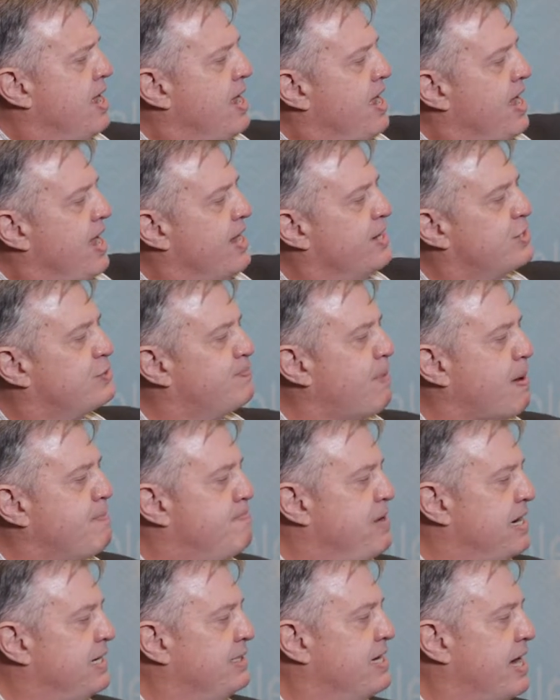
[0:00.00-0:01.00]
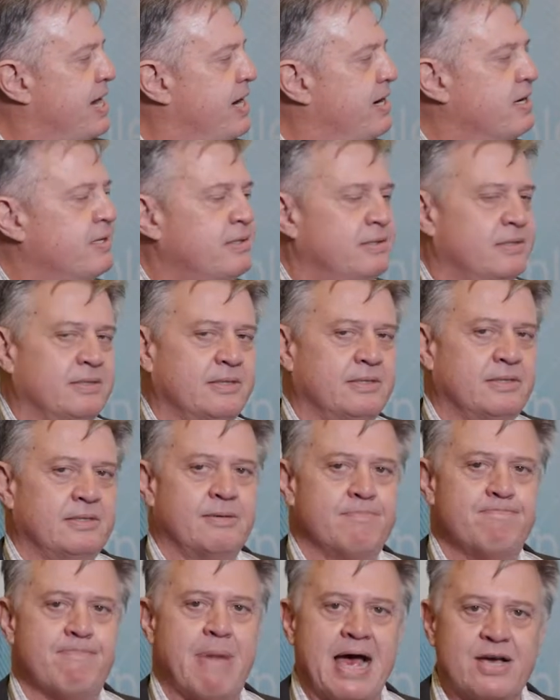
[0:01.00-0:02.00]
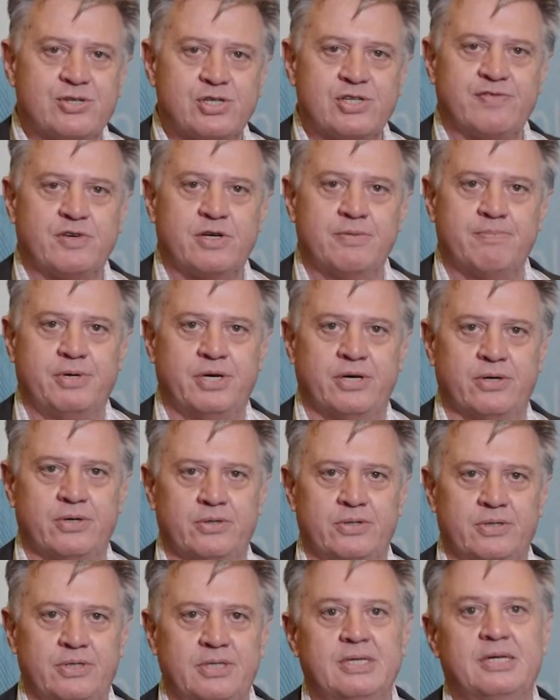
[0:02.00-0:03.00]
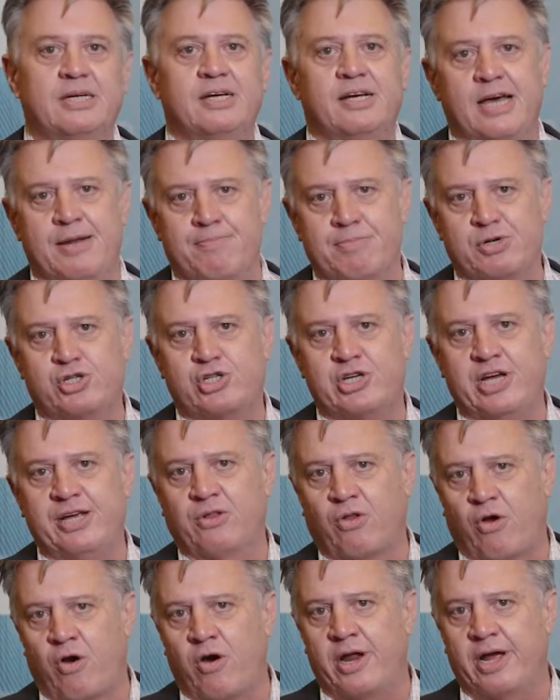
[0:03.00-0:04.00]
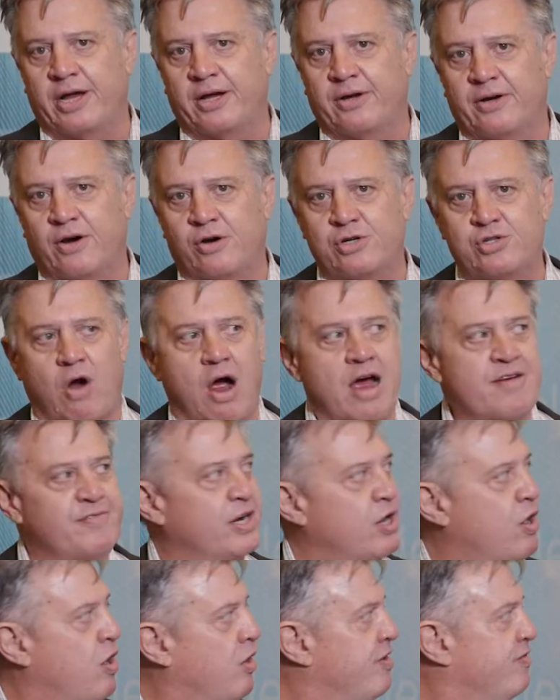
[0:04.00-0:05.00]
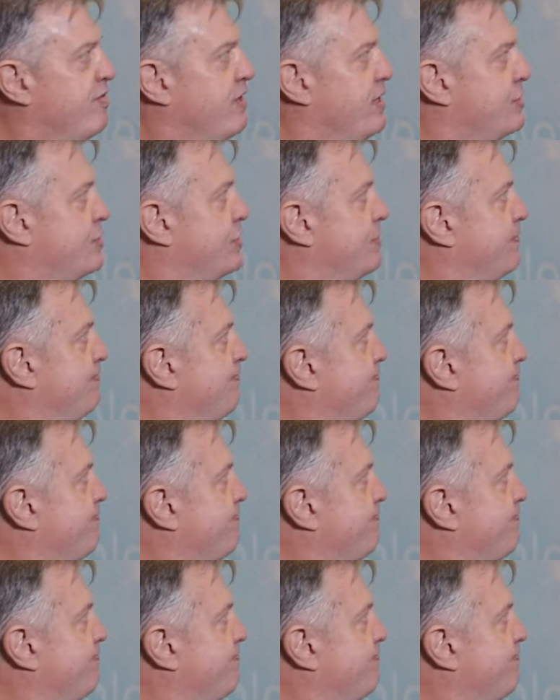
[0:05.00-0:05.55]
And it's by big data, massive compute, and machine learning are driving all of this.